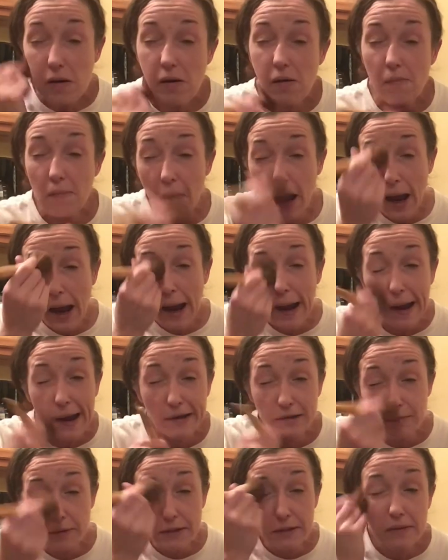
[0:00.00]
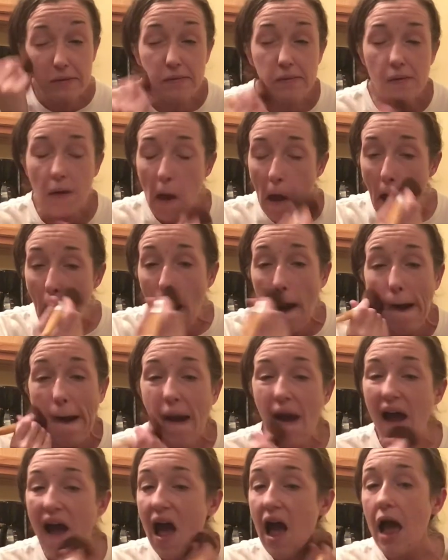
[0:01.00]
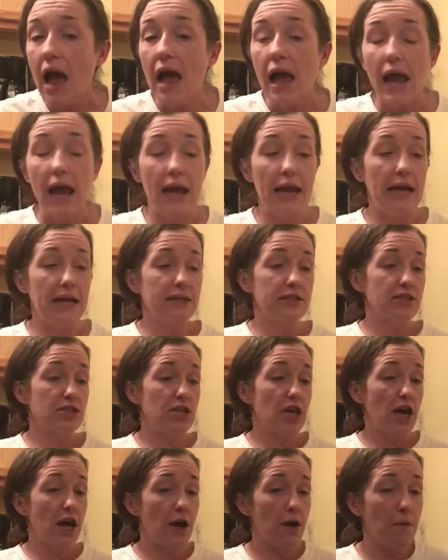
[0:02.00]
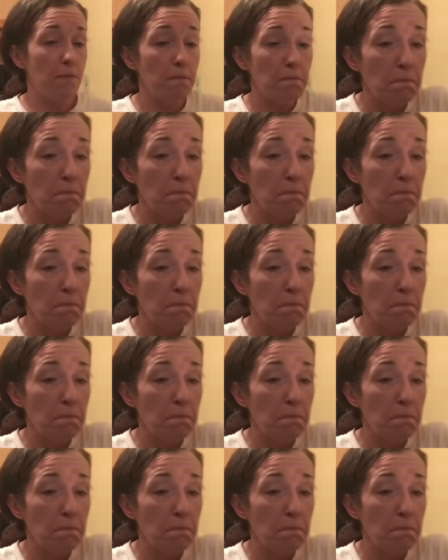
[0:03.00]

my husband. And so